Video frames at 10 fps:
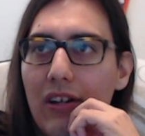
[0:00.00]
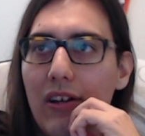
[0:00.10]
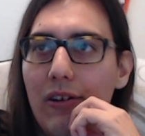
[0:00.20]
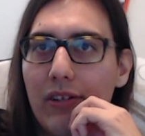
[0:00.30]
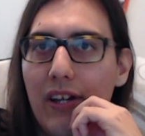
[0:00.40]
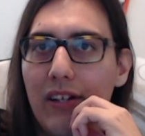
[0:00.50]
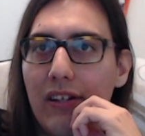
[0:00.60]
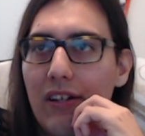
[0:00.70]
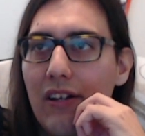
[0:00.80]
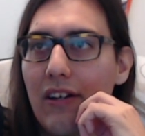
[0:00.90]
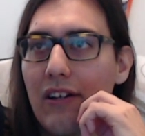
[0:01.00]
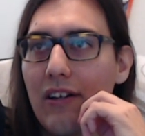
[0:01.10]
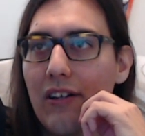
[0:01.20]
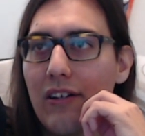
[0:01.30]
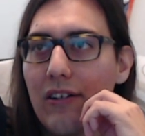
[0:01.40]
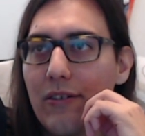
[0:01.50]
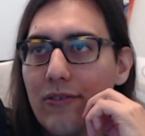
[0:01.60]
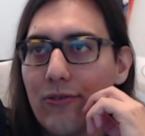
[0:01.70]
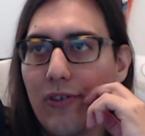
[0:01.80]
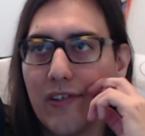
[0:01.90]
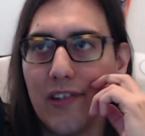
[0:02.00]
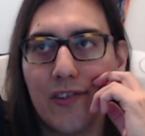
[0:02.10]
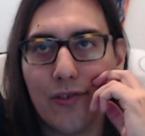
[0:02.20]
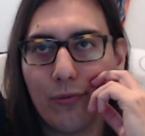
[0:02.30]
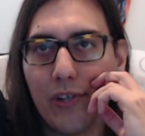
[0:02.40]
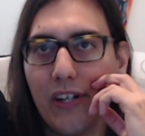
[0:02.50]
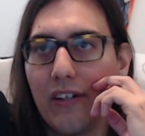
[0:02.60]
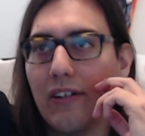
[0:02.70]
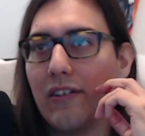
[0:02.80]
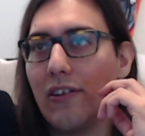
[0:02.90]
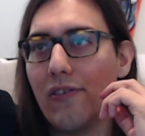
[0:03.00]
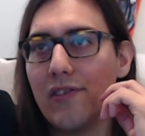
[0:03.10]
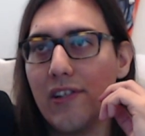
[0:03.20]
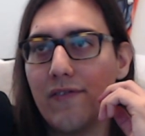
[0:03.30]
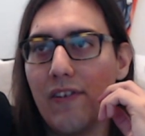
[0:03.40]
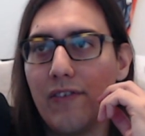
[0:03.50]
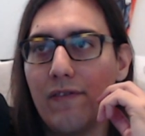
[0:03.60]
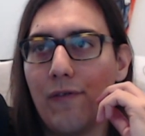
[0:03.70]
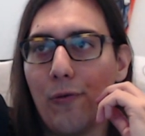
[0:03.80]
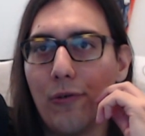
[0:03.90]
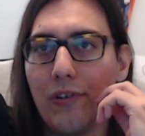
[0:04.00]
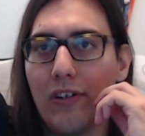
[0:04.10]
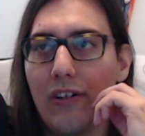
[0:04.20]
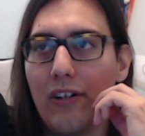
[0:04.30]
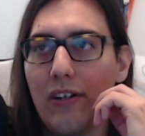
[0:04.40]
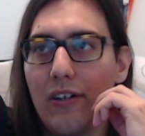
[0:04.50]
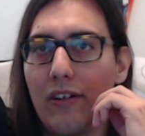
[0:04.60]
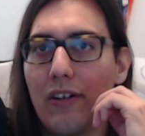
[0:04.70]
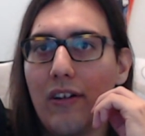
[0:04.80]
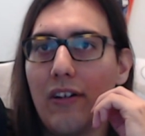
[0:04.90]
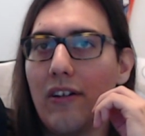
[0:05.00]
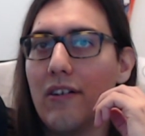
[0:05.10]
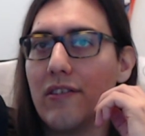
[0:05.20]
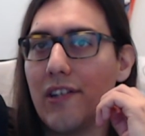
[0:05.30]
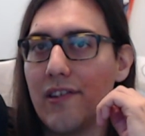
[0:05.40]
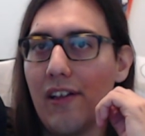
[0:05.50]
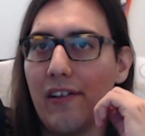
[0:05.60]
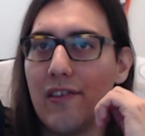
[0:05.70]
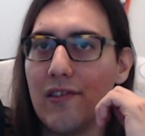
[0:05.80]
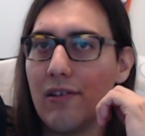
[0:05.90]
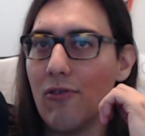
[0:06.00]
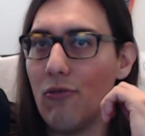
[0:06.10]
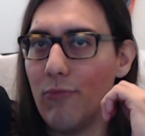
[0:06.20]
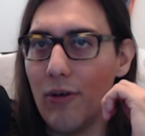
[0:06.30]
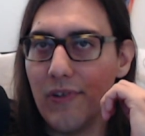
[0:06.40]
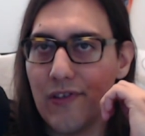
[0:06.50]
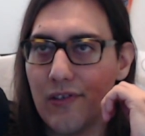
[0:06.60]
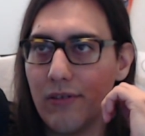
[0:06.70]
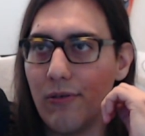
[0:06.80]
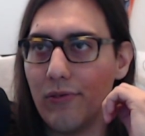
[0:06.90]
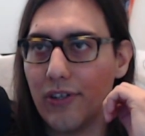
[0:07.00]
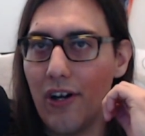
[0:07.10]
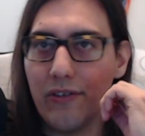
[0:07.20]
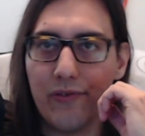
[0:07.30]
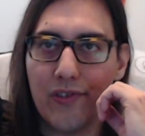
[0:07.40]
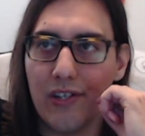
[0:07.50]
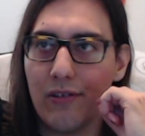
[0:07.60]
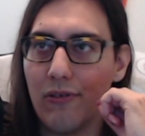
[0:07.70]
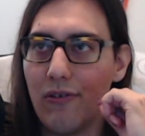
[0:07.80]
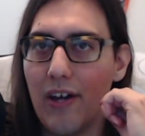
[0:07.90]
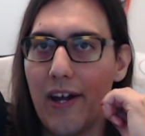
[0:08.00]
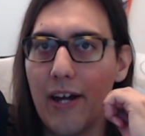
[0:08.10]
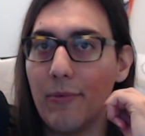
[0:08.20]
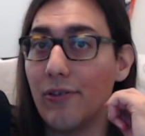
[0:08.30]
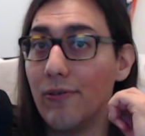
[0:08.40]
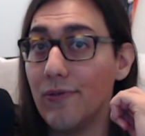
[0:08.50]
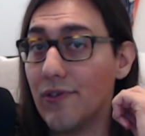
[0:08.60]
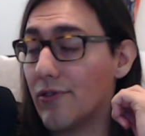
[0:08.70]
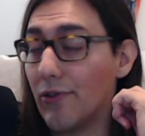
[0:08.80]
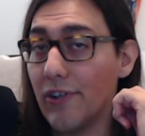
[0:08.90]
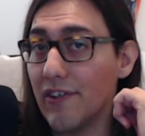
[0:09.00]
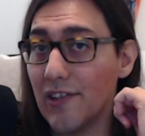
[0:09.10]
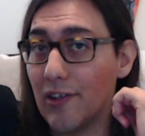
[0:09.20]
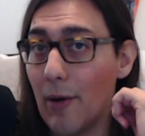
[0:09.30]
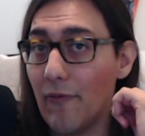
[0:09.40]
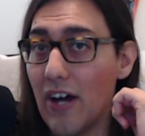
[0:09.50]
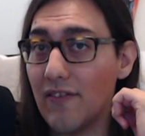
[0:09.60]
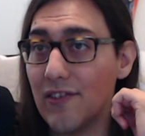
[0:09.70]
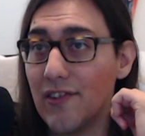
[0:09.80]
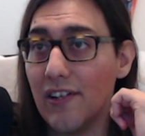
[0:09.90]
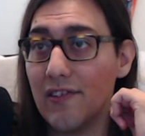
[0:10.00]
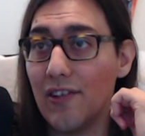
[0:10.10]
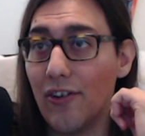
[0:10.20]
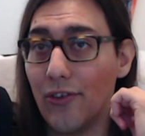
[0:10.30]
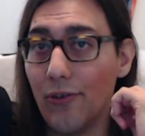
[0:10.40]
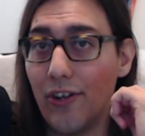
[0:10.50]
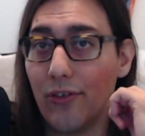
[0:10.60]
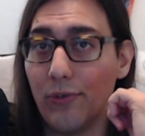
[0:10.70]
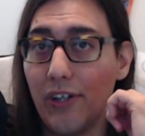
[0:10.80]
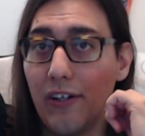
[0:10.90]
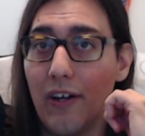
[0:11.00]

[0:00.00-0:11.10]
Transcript: Okay, Truex leads 3, Larson leads 54, Chase Elliott 0, Bowman 0, Logano 0, Hamlin, who's starting outside the top 5 and 6, 33.